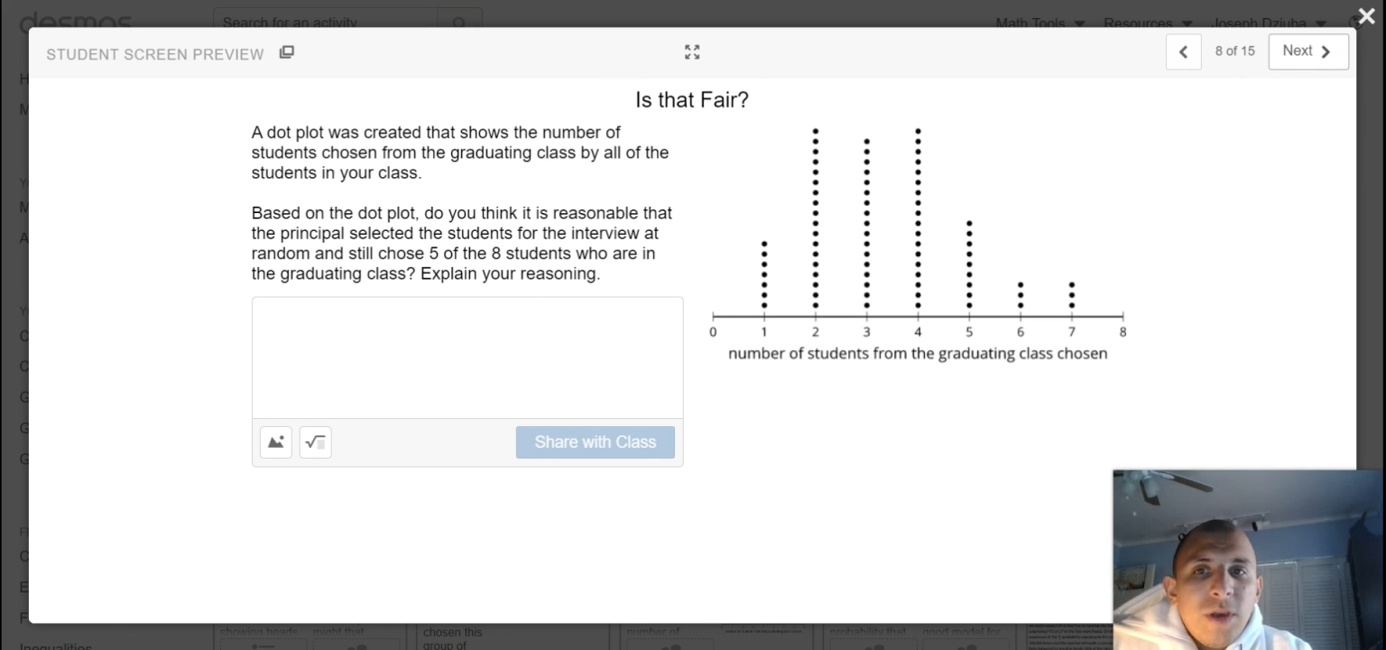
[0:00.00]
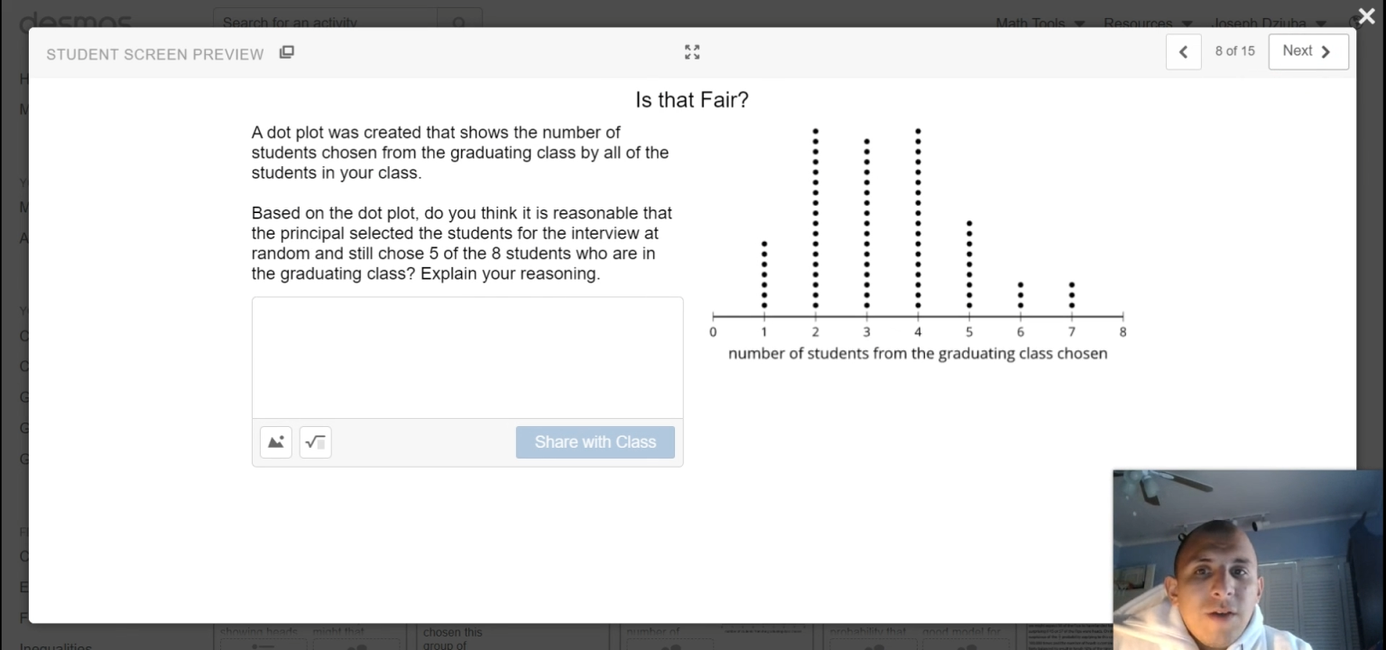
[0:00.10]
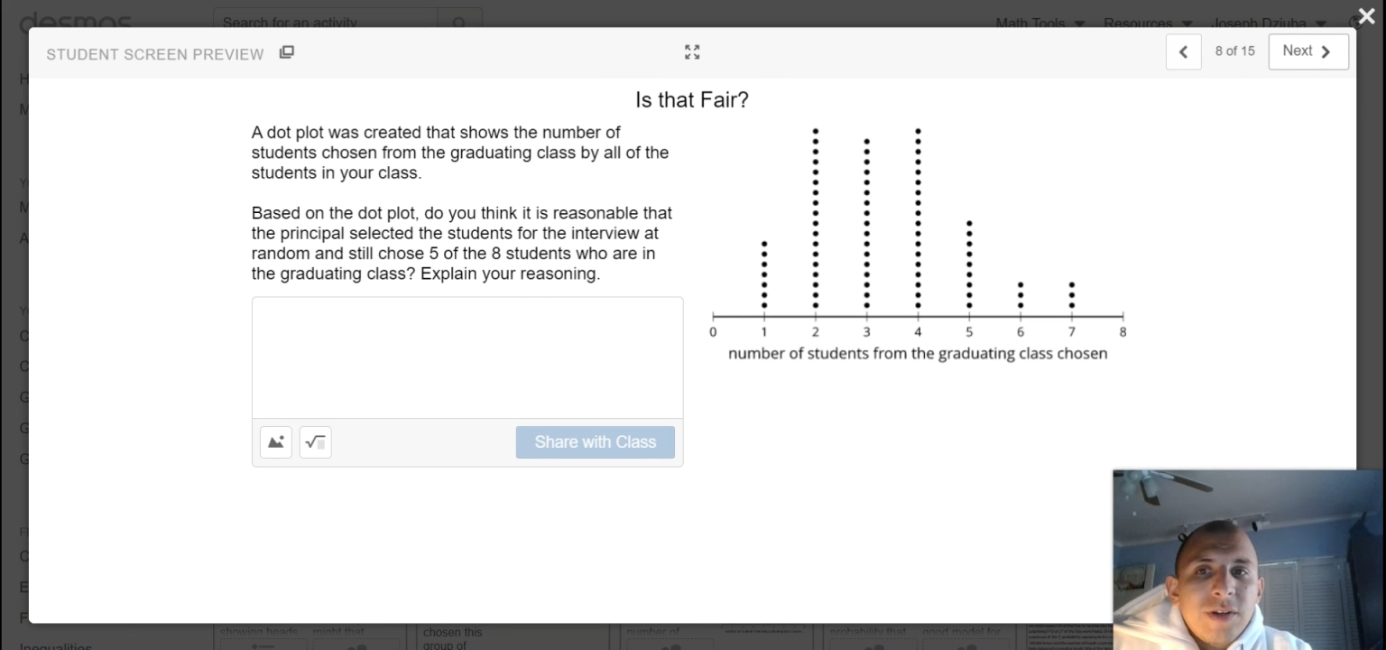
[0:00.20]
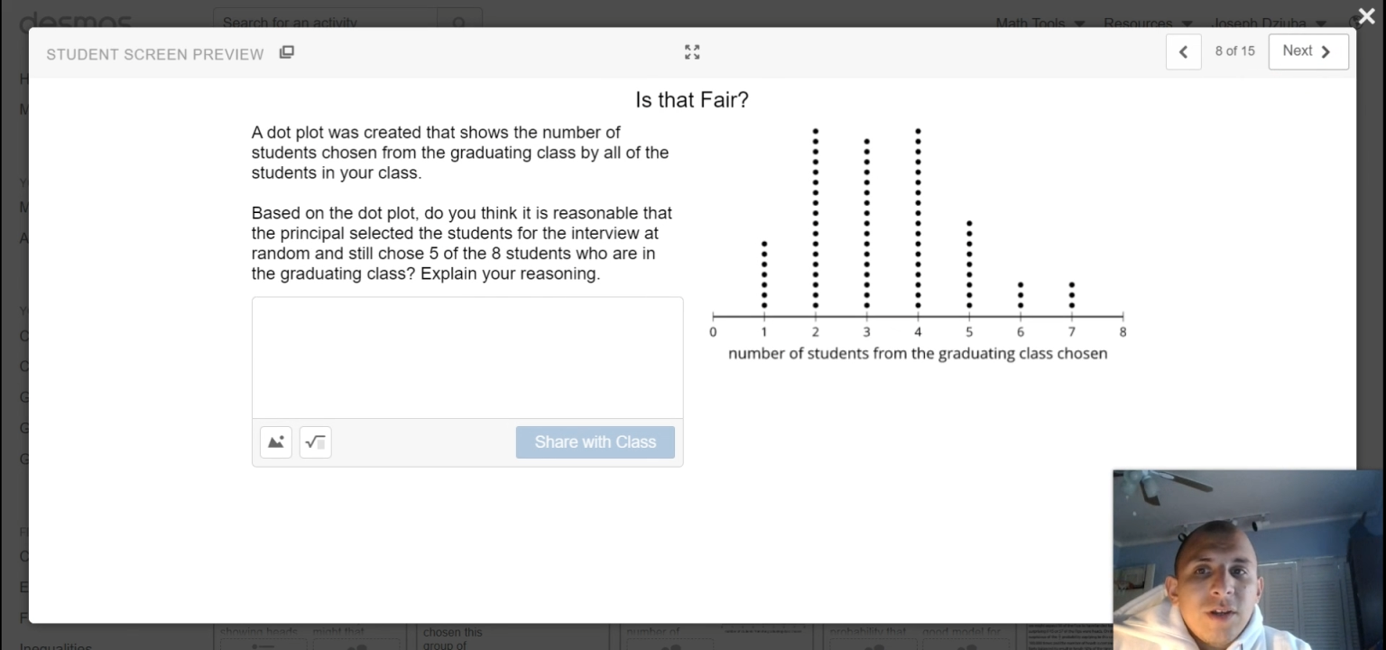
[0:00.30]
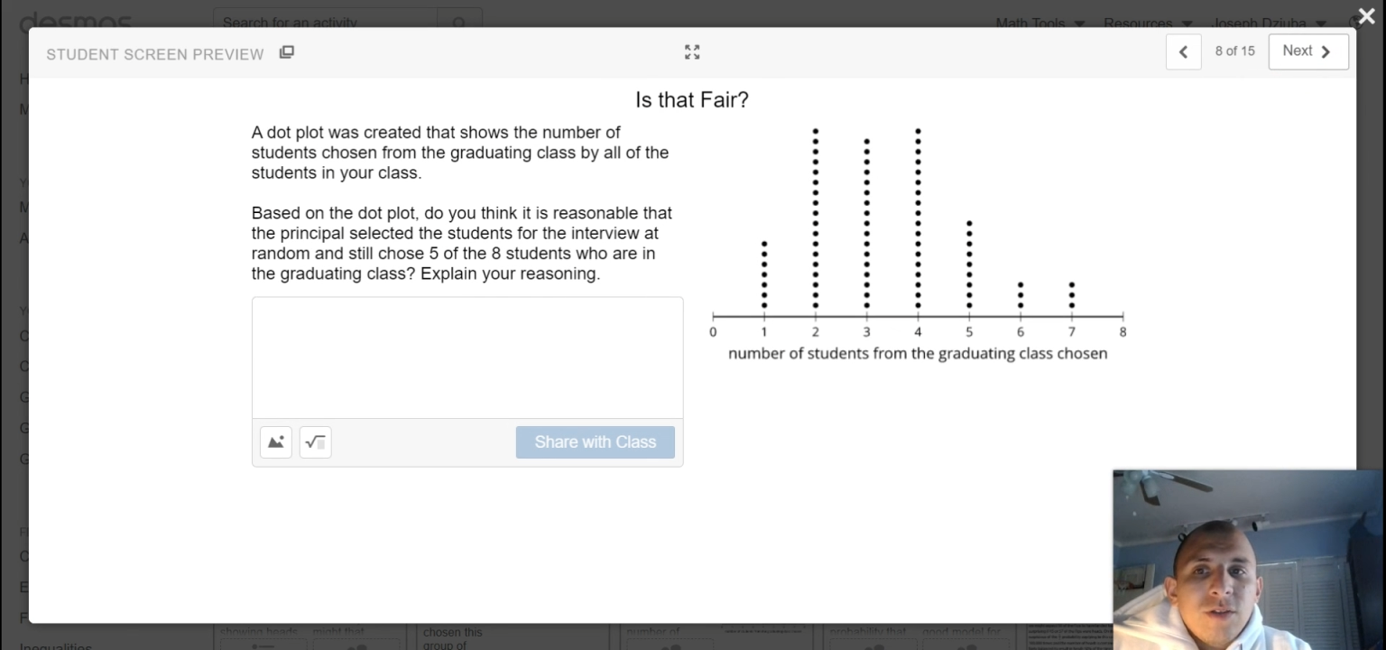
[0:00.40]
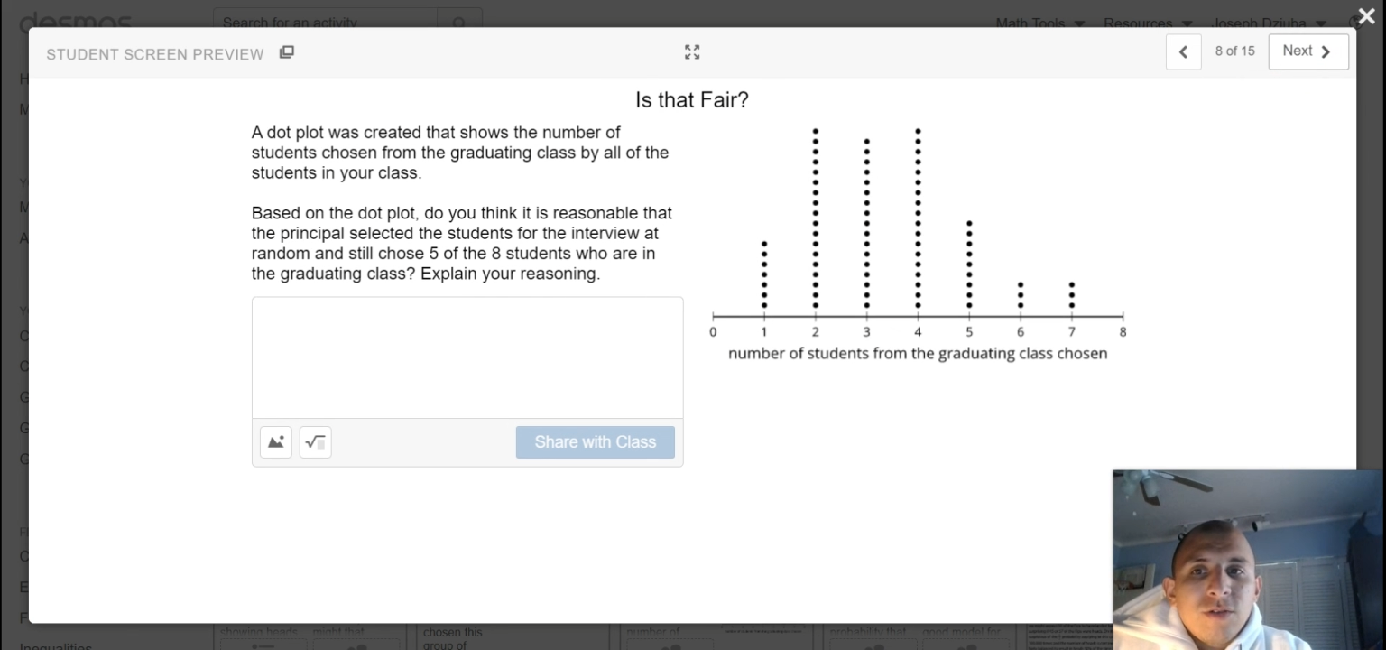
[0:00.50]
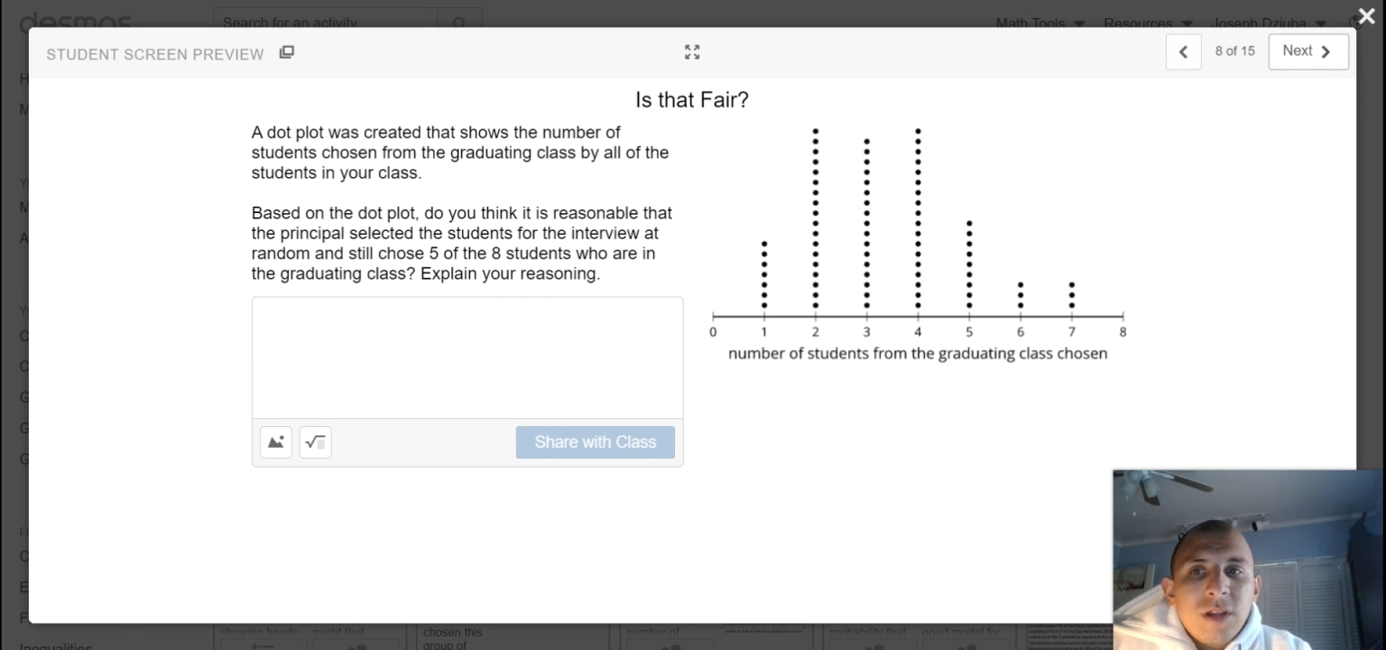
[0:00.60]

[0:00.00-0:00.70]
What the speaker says: we have another